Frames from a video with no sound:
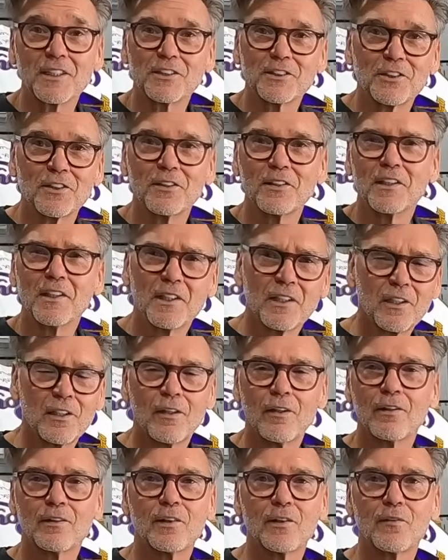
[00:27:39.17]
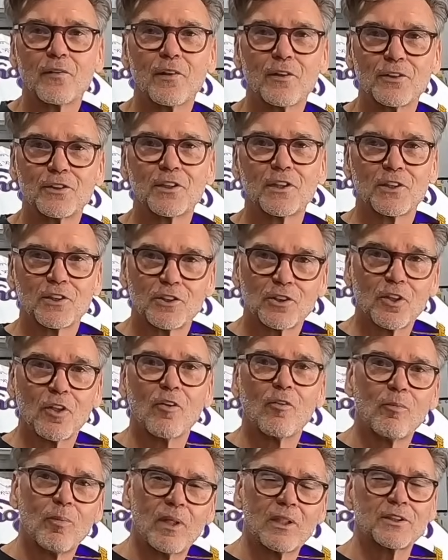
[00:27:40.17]
So, you know, there's just
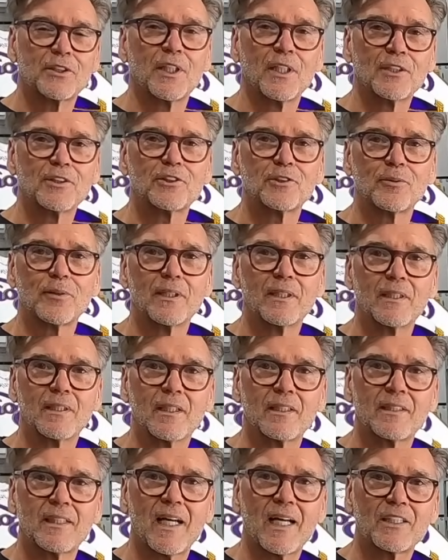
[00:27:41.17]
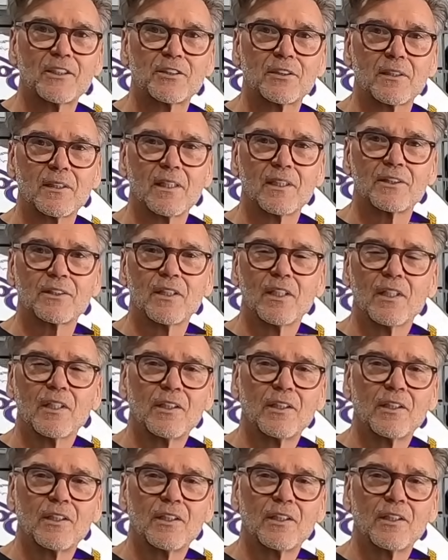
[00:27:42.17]
so much history attached to this.